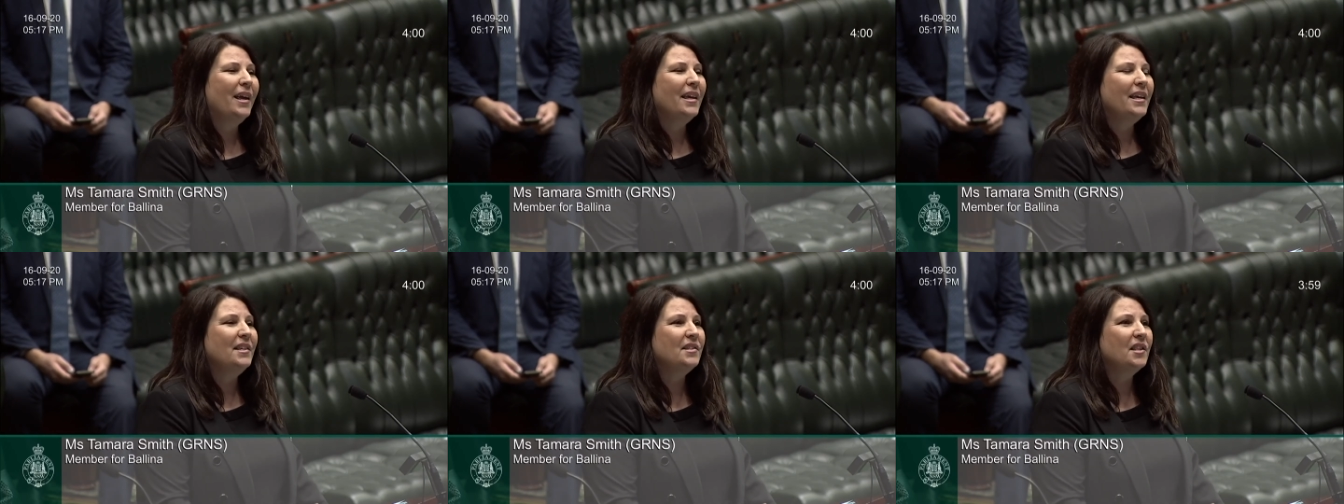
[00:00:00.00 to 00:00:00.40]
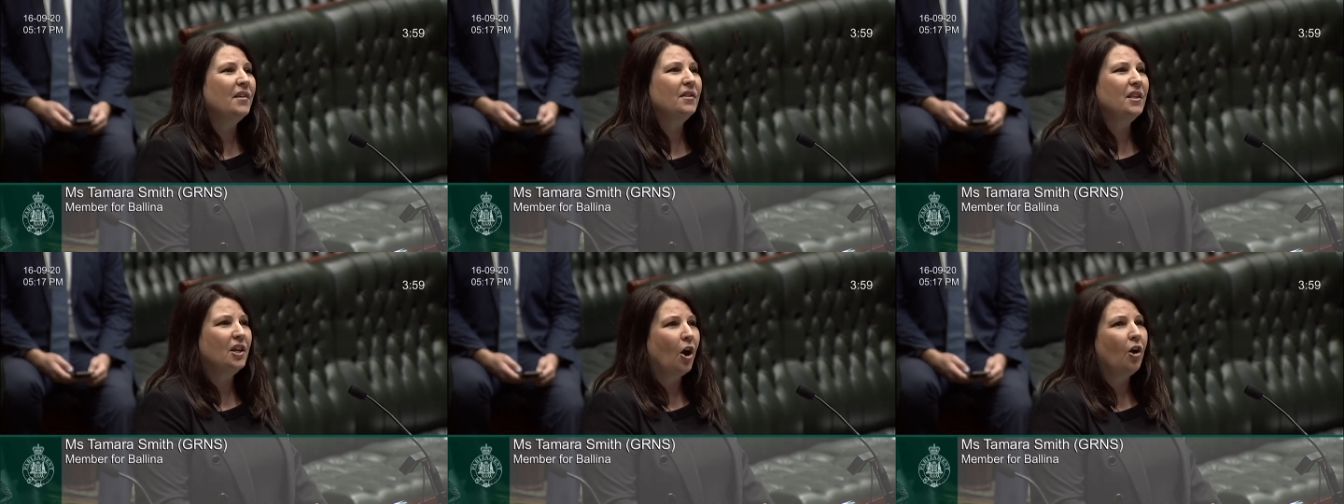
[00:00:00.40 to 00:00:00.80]
is
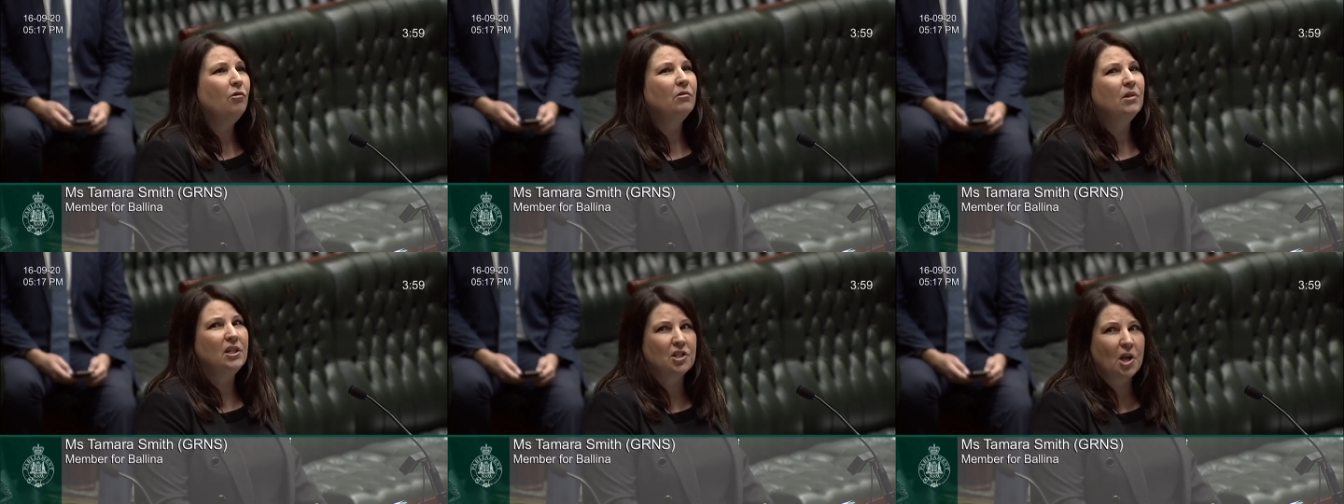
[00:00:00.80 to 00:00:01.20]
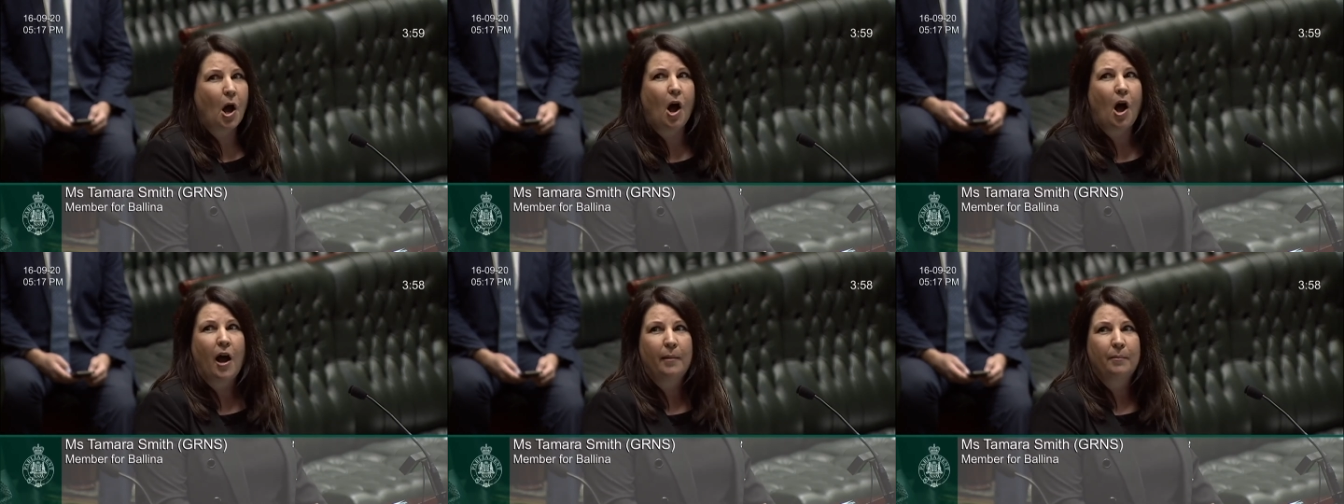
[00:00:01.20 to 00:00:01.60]
that the only
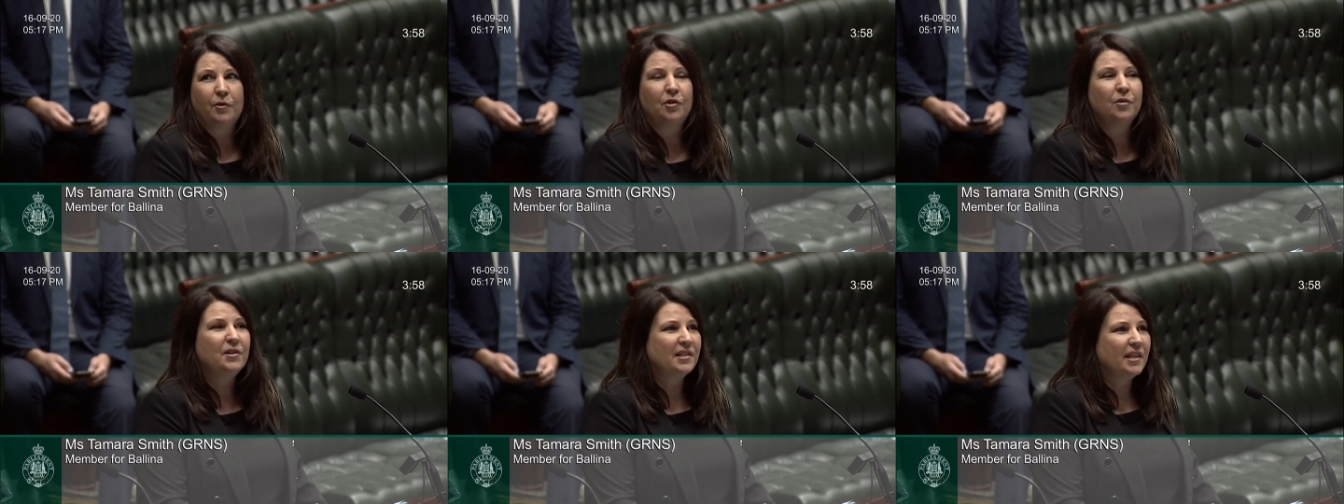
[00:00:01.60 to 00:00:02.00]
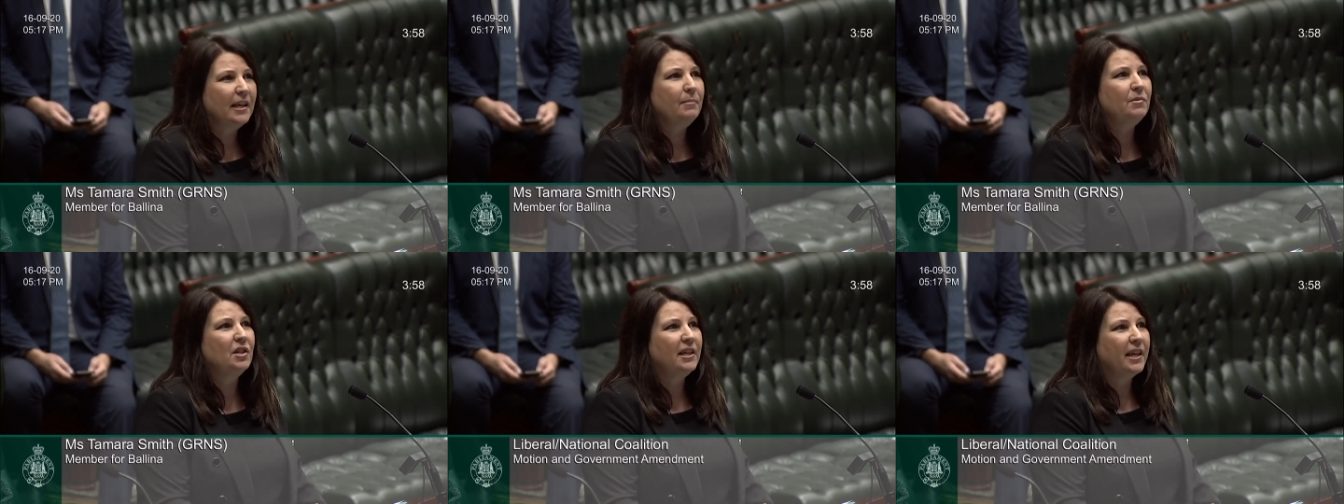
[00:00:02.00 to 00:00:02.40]
time you
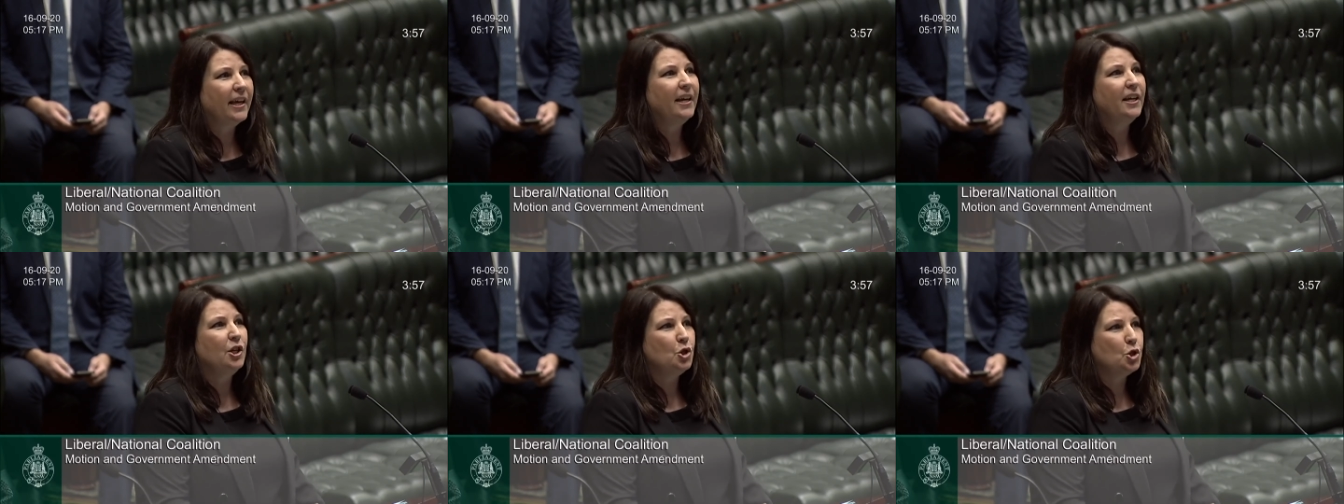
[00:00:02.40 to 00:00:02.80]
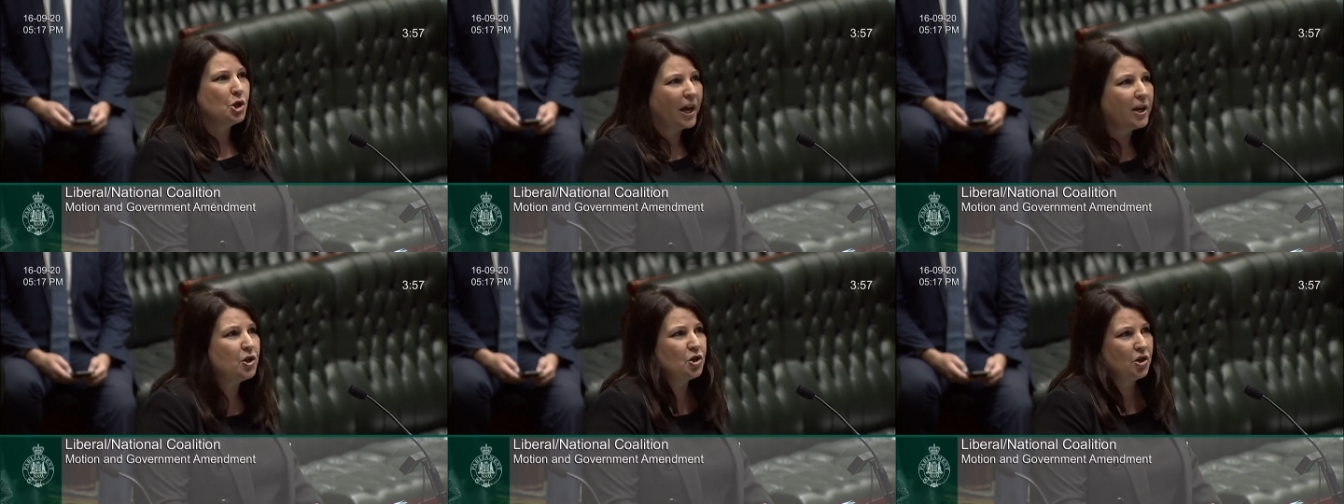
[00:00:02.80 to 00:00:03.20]
seem to get an
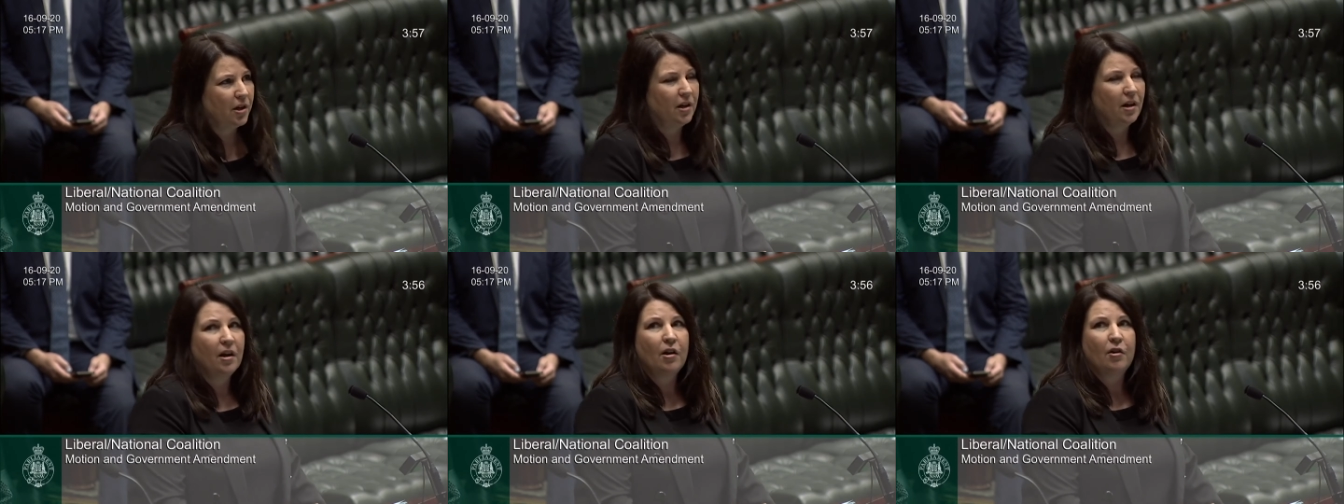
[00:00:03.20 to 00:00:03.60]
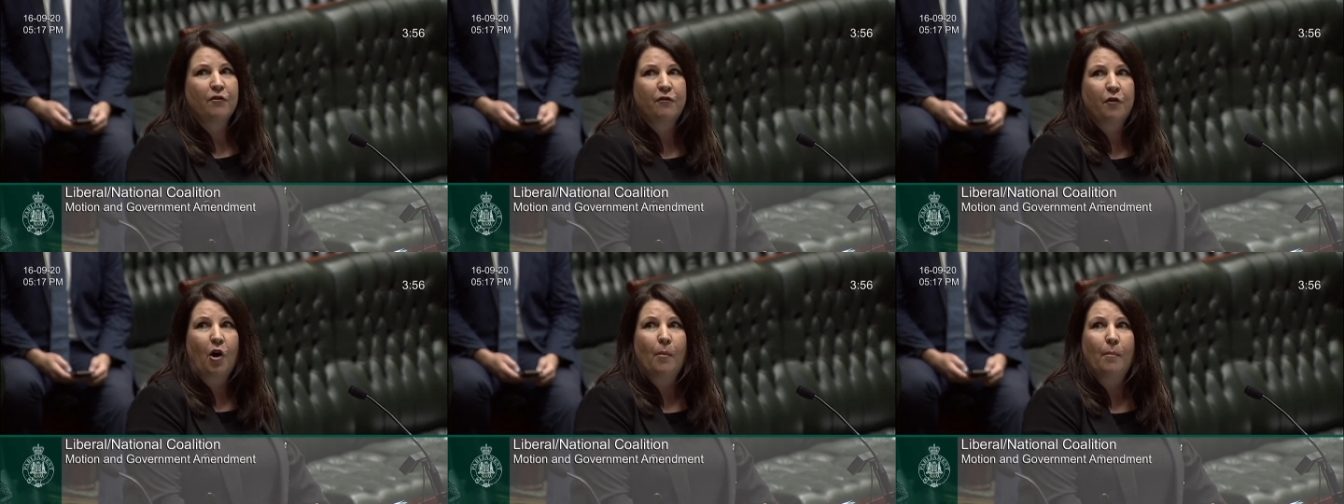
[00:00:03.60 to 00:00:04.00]
injection
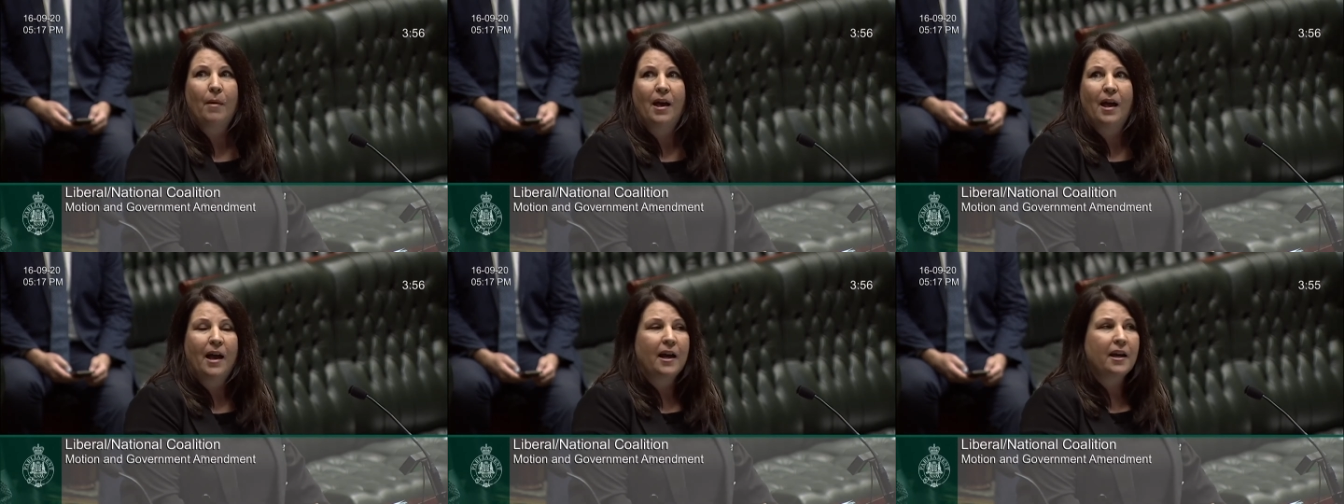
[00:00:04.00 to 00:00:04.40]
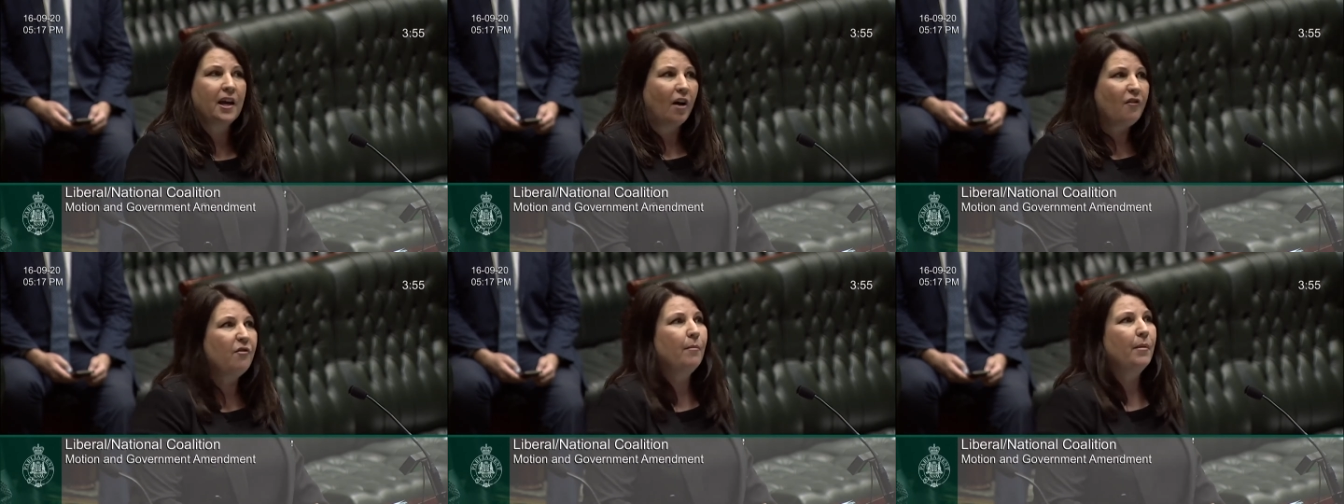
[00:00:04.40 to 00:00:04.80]
from
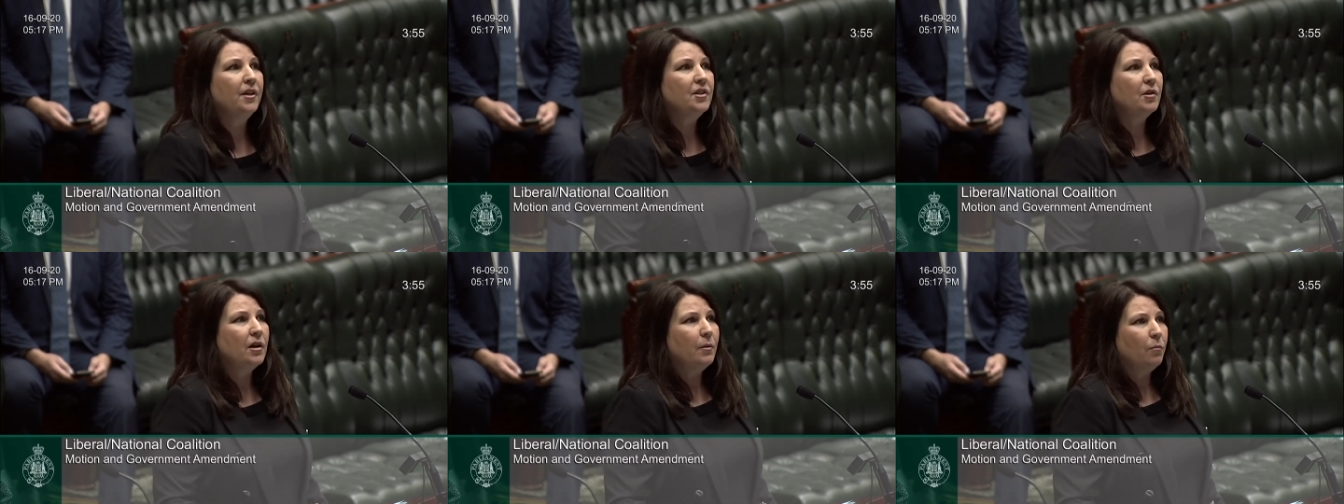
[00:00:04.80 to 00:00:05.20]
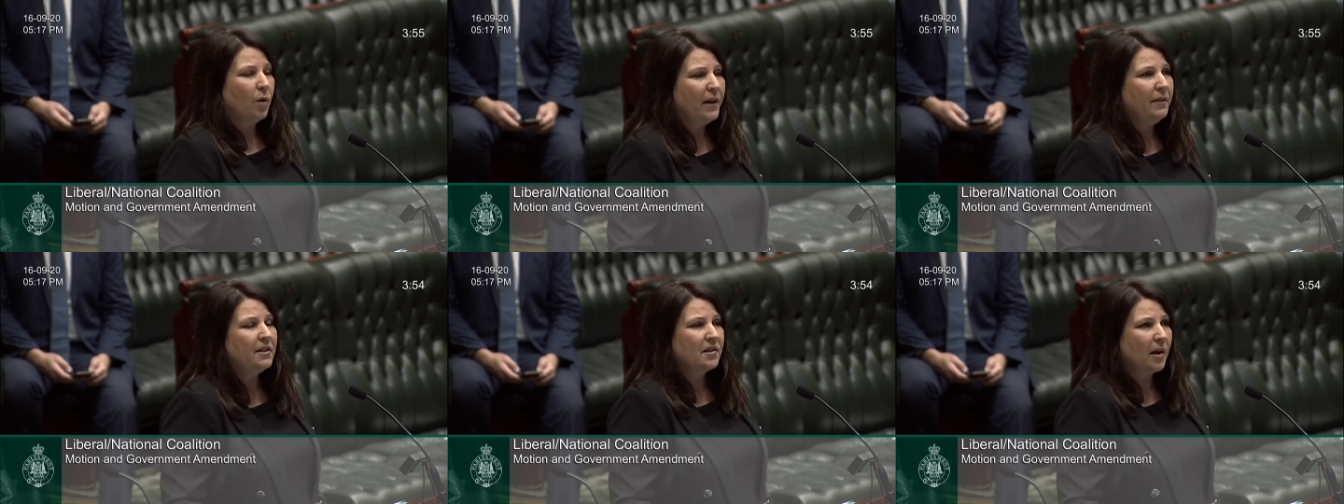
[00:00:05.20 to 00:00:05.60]
government
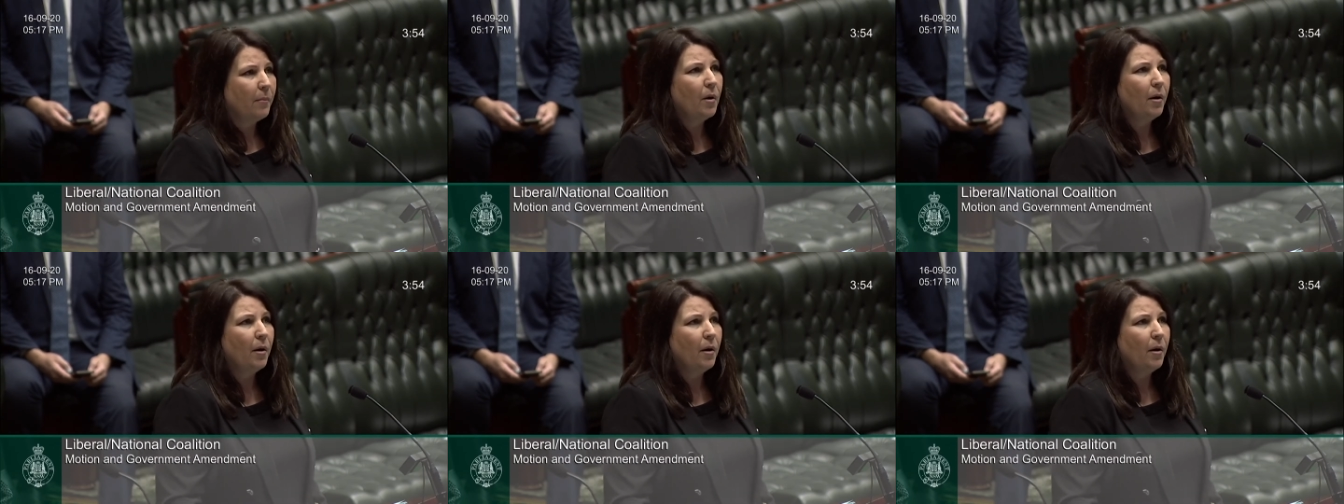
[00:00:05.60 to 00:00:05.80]
when some,